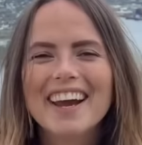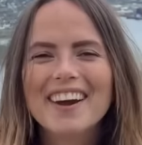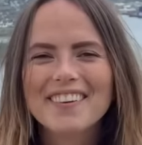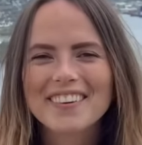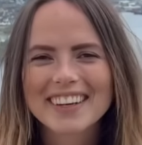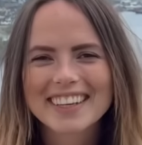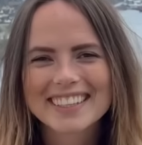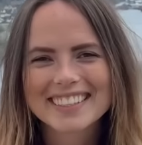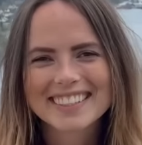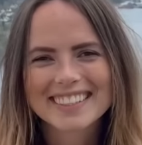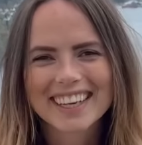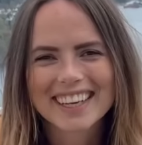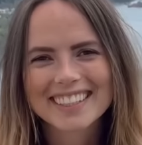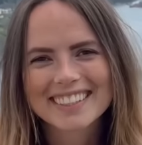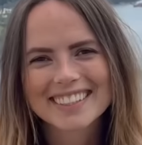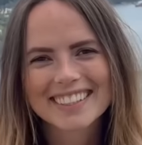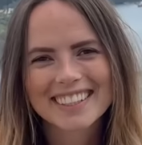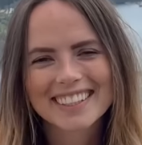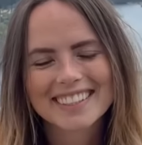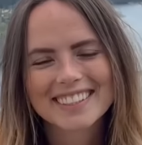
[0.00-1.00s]
We can
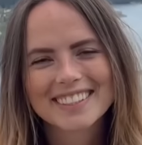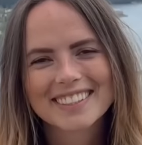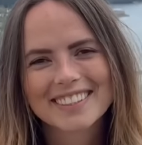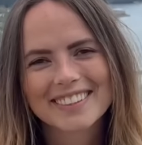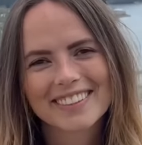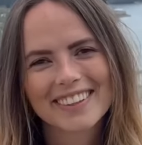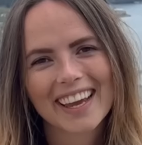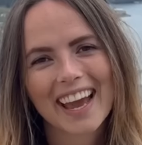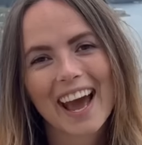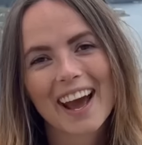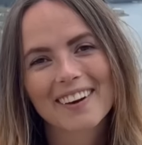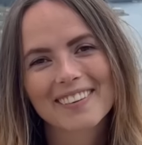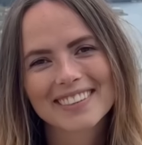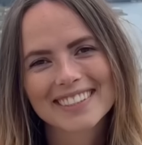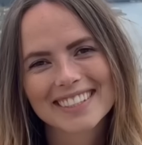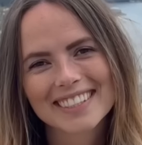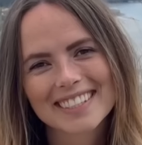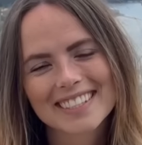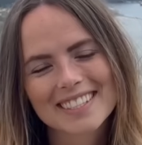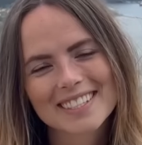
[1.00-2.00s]
section into the
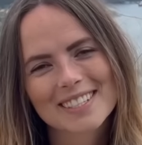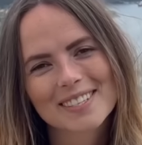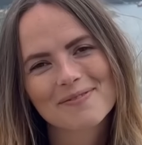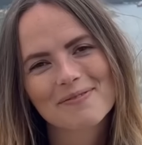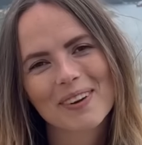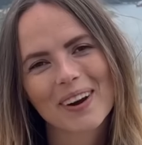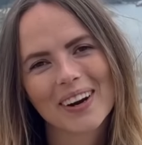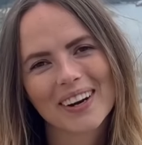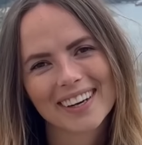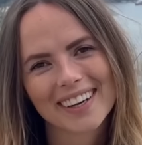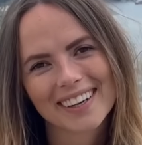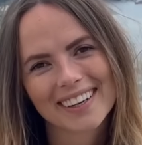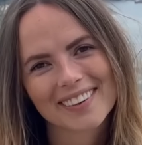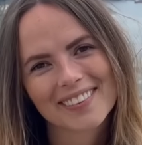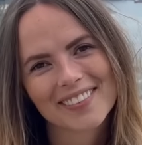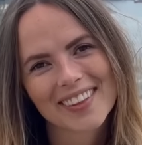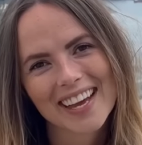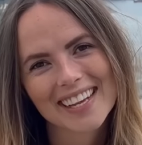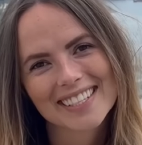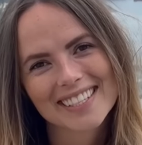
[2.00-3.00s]
acquisitions part, and if
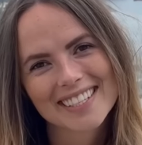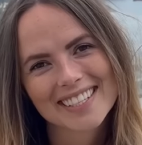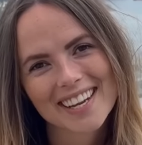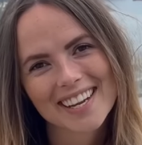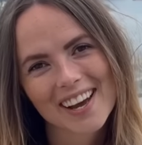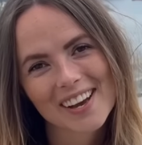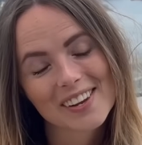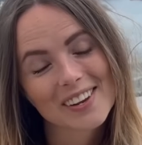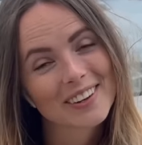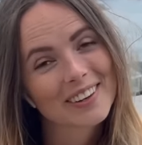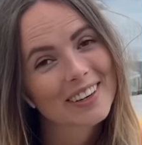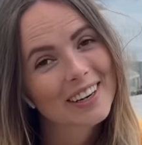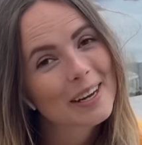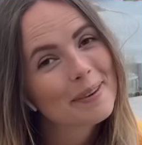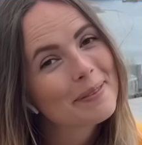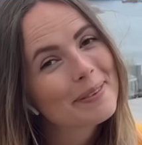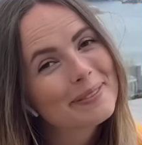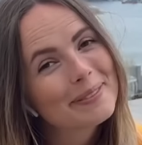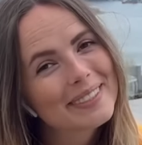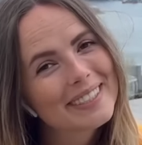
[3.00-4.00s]
that's not your
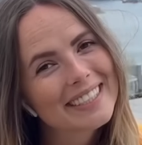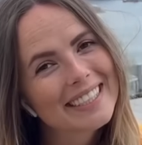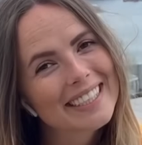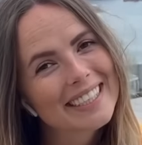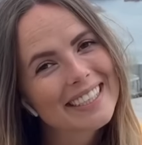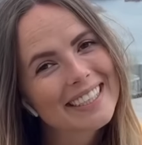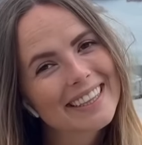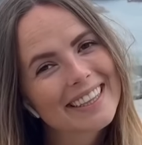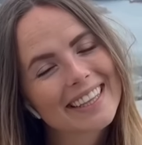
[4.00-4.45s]
cup of tea,